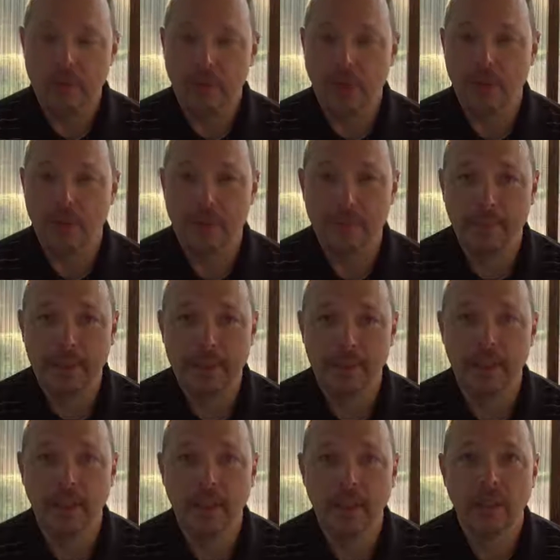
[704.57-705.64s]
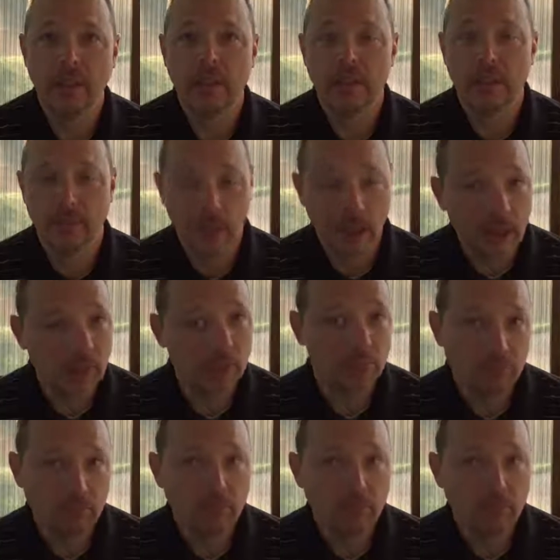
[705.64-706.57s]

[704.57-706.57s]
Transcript: the phone, I'm busy, right?